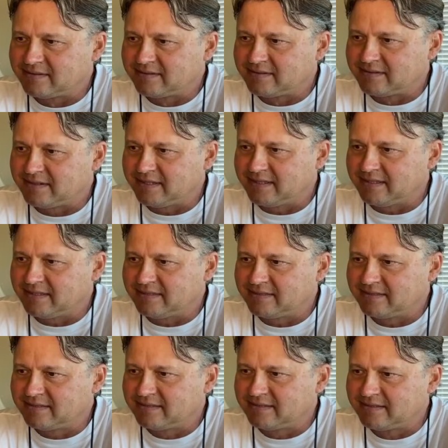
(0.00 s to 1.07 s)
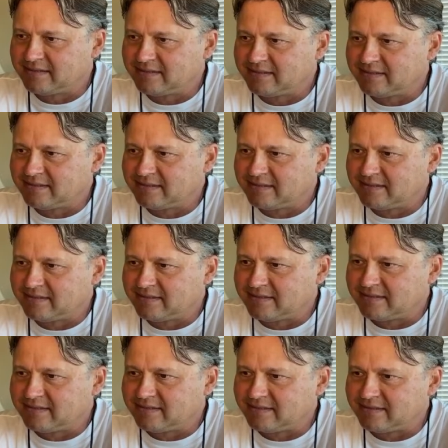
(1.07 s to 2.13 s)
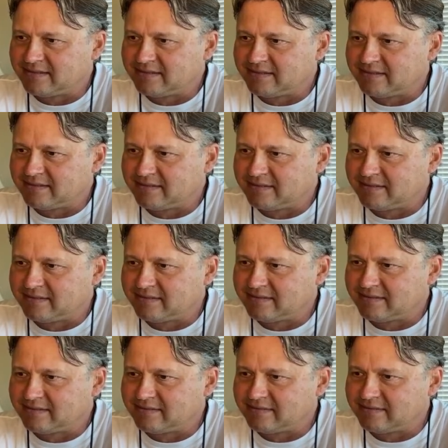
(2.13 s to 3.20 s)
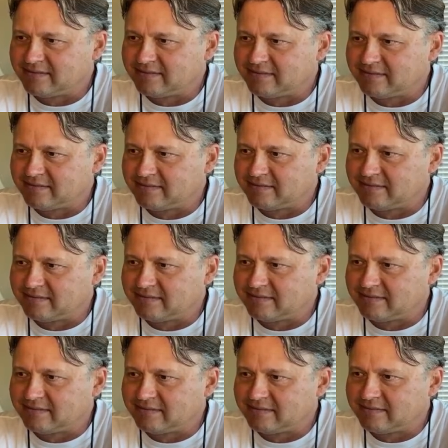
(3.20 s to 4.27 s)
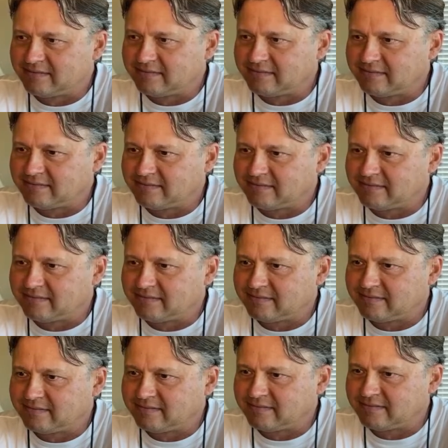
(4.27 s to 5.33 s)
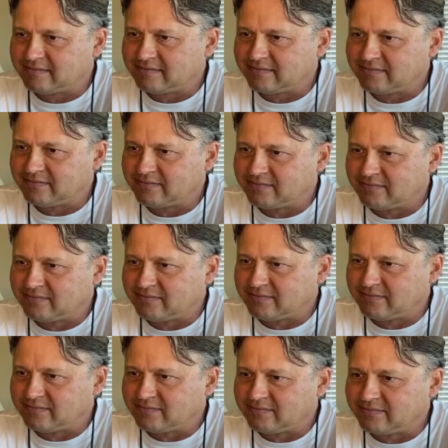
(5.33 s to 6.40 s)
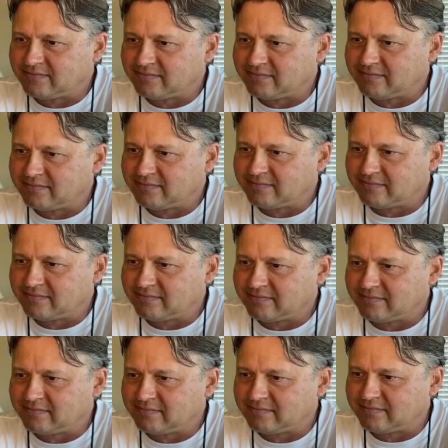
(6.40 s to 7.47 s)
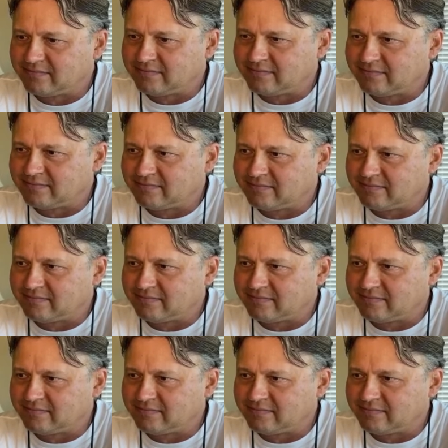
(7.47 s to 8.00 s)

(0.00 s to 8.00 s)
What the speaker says: This person isn't speaking.